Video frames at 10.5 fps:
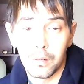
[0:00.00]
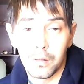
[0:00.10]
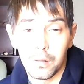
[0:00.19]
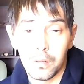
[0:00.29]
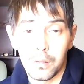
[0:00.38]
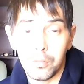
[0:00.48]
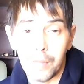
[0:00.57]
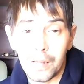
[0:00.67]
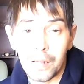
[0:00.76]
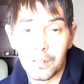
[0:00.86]
And
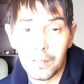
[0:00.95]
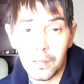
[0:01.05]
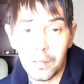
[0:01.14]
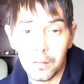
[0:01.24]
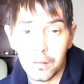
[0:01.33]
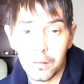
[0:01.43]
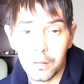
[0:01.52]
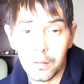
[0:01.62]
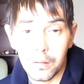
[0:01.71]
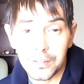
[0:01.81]
humanity
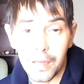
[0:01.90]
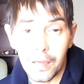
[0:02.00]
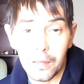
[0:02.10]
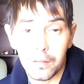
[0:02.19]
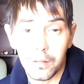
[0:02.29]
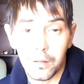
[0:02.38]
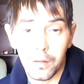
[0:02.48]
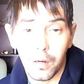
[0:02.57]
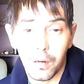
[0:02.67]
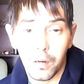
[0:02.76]
has gained
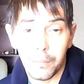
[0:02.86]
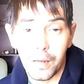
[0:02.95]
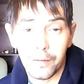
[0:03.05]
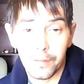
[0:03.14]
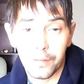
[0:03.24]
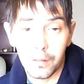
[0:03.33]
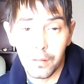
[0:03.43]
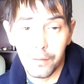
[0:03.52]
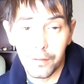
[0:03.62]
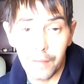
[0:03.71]
a benefit
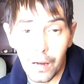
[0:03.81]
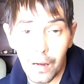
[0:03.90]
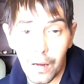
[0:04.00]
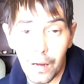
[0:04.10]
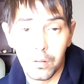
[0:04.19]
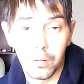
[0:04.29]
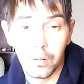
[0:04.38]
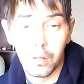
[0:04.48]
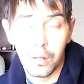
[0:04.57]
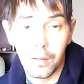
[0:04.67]
of the doubt
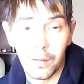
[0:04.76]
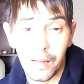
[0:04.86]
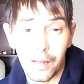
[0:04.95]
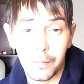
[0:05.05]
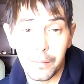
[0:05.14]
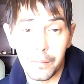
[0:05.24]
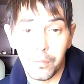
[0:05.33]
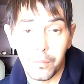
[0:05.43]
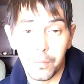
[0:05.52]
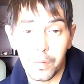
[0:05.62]
at a
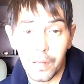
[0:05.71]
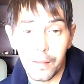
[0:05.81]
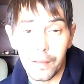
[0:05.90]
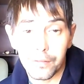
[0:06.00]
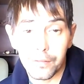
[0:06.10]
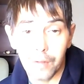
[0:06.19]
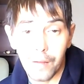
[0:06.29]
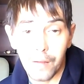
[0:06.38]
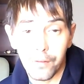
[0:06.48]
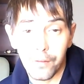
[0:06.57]
minimum, but they have
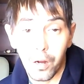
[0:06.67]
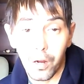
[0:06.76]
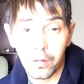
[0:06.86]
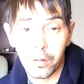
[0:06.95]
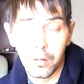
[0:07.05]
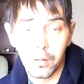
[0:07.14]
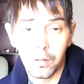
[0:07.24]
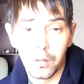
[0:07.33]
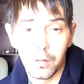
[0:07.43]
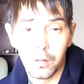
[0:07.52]
strived very hard
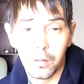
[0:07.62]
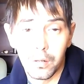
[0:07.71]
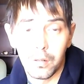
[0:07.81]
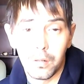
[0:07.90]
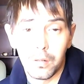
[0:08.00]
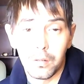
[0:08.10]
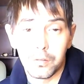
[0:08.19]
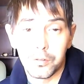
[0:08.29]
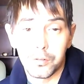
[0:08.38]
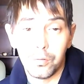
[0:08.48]

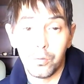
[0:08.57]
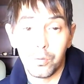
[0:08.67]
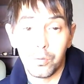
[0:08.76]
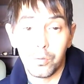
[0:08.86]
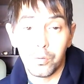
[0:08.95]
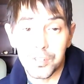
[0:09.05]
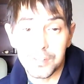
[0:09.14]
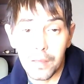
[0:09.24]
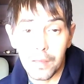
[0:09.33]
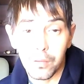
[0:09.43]
to
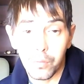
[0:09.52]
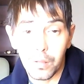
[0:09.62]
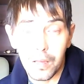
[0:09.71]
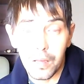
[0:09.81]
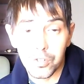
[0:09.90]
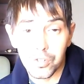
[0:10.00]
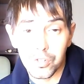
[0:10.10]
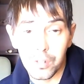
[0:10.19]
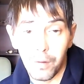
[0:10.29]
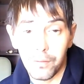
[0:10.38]
sustain the
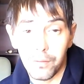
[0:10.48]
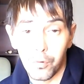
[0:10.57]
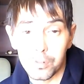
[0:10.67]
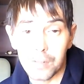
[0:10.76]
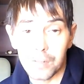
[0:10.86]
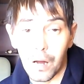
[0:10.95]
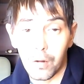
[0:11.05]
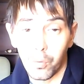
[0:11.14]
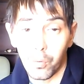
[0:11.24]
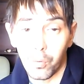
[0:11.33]
relationship of the most outer
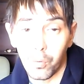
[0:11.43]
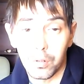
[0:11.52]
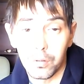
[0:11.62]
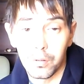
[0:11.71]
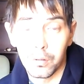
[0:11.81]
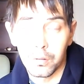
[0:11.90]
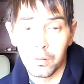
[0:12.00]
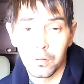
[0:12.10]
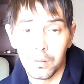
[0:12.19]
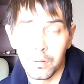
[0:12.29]
world
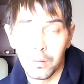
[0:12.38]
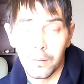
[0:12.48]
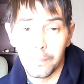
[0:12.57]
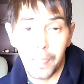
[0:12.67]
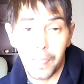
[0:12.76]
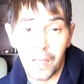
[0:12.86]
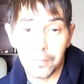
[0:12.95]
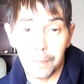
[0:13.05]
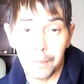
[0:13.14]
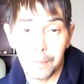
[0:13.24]
as
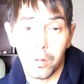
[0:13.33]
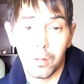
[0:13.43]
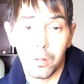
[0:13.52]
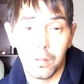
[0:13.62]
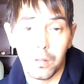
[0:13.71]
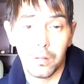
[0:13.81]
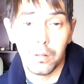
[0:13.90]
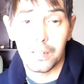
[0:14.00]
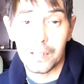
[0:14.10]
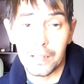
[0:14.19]
power
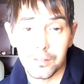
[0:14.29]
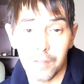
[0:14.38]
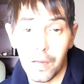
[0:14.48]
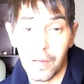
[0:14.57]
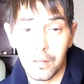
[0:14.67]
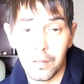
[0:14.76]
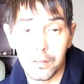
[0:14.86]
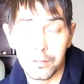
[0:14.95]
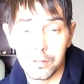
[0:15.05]
against the aliens.